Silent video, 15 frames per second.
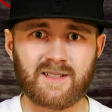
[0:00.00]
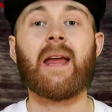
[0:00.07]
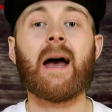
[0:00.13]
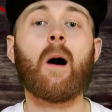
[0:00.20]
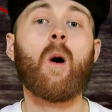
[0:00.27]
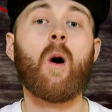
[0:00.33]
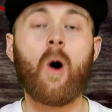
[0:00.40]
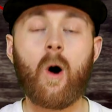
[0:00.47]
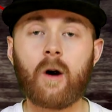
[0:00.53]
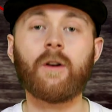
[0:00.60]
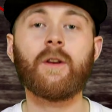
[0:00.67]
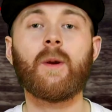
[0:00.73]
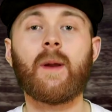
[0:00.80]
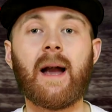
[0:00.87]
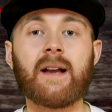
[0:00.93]
Now, are
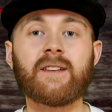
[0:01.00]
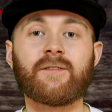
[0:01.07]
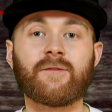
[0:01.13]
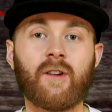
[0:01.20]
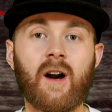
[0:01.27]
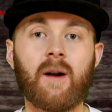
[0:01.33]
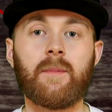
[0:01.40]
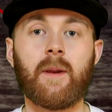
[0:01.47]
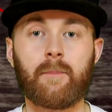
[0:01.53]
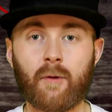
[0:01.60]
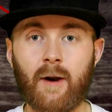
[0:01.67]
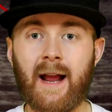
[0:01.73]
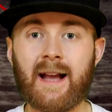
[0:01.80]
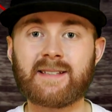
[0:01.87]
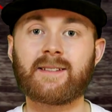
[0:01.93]
you guys from
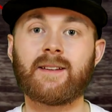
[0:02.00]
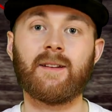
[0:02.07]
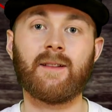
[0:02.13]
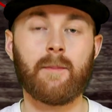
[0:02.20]
Nebraska?